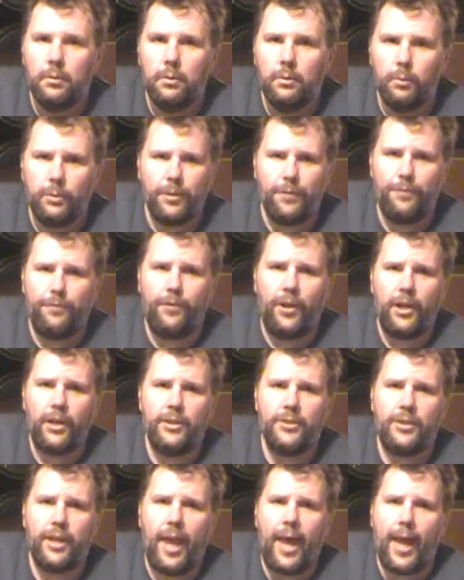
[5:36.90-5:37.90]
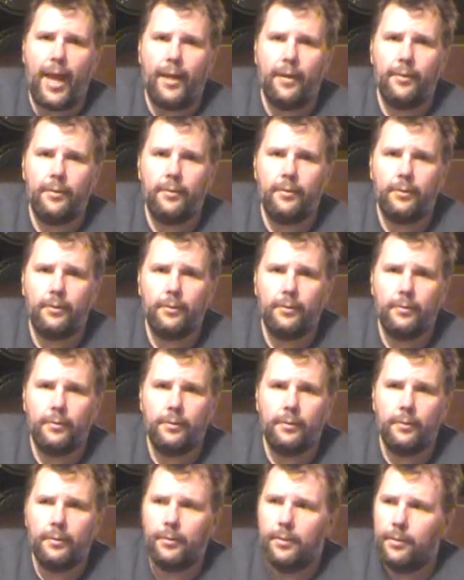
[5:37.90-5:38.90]
What the fuck is that?
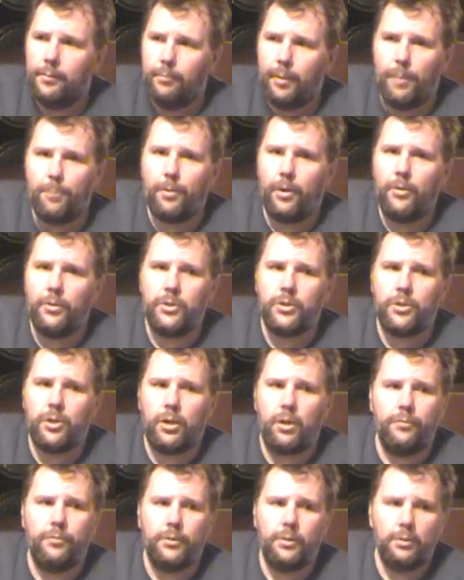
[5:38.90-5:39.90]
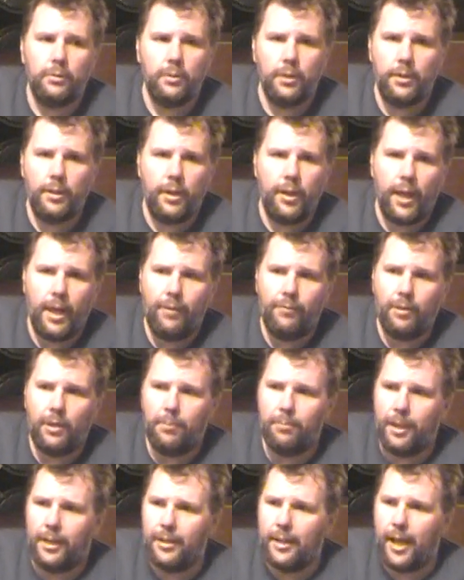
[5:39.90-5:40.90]
My brother served in the Navy.
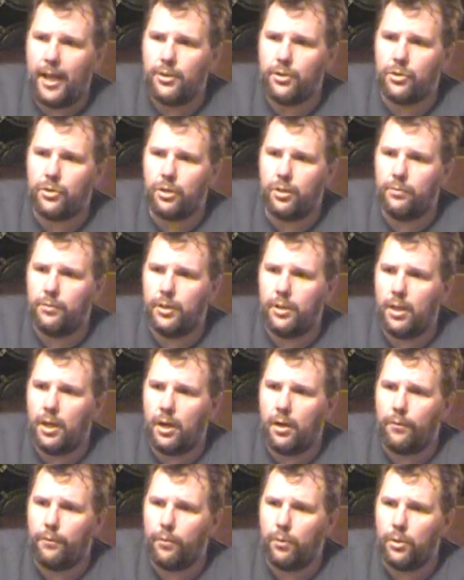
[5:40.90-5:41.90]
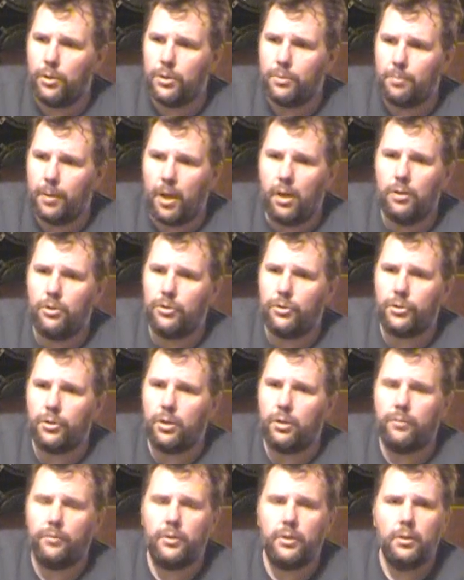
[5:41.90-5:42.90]
My dad served in the Air Force. My uncle
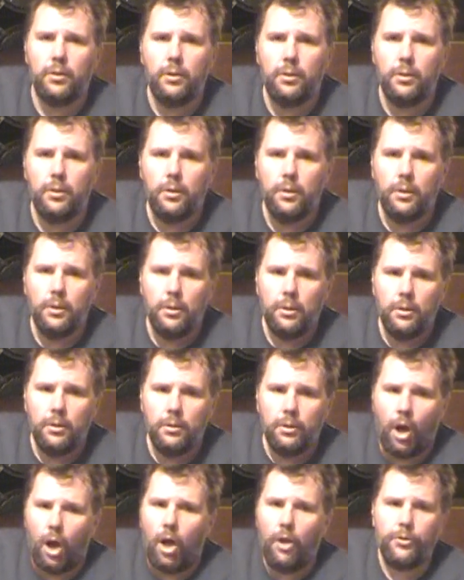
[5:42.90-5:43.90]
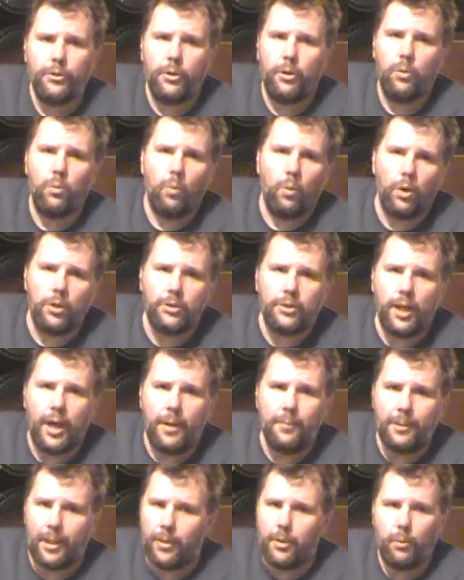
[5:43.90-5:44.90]
served. All during
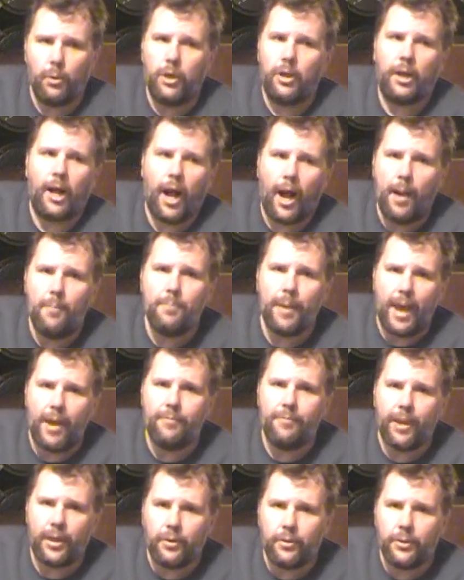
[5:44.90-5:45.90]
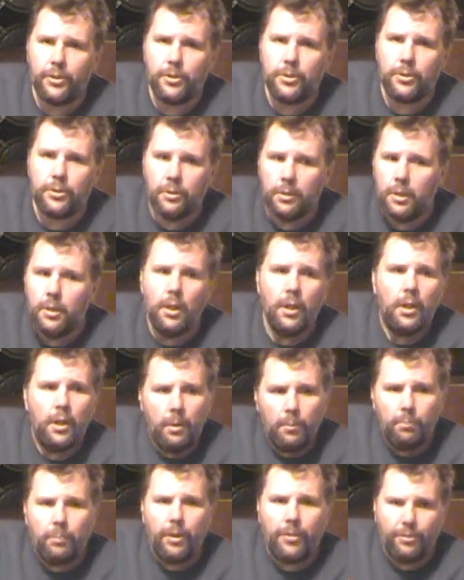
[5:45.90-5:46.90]
wartime. Now, they weren't combat veterans,
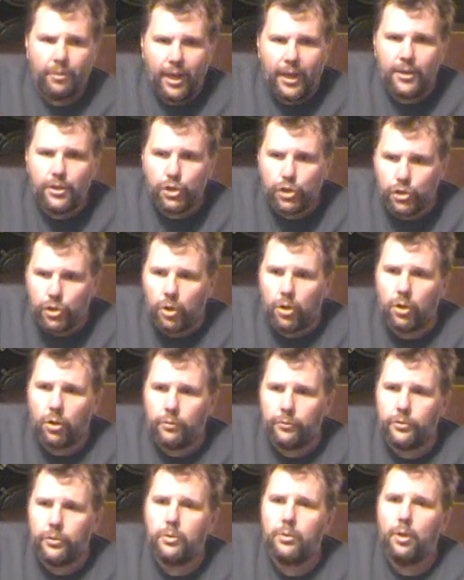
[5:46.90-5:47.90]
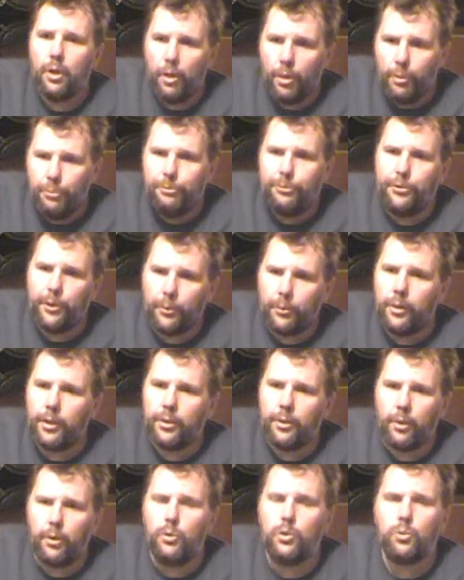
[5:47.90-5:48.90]
but they served during
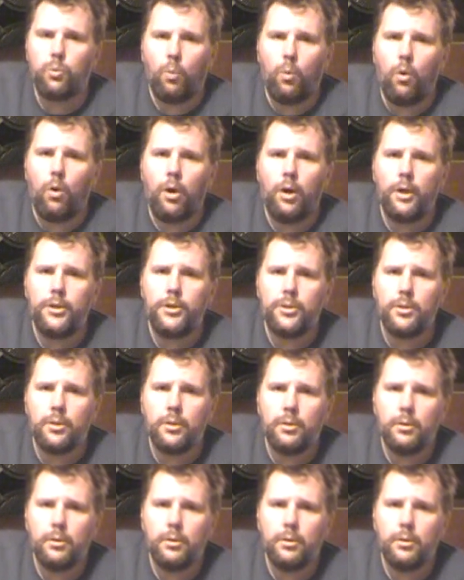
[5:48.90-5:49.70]
those wars